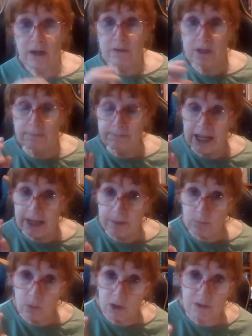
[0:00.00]
The
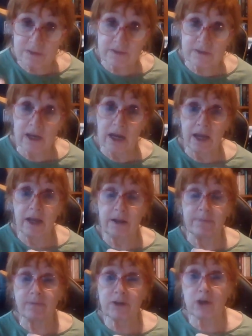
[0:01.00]
plan was
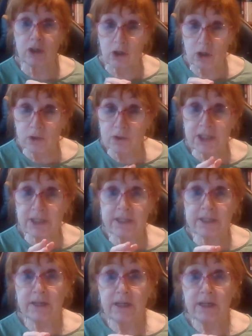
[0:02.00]
concluded,